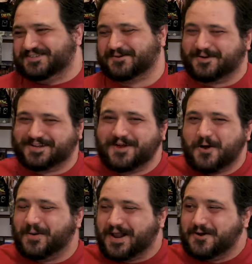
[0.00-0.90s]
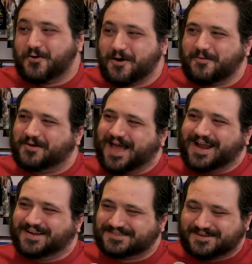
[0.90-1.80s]
Yeah. So when a when a normal
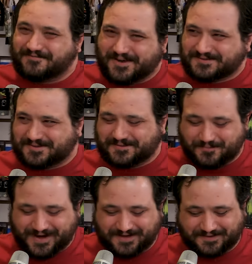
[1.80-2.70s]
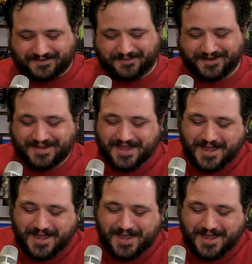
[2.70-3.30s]
guy does it, it fucks with their brain a little bit.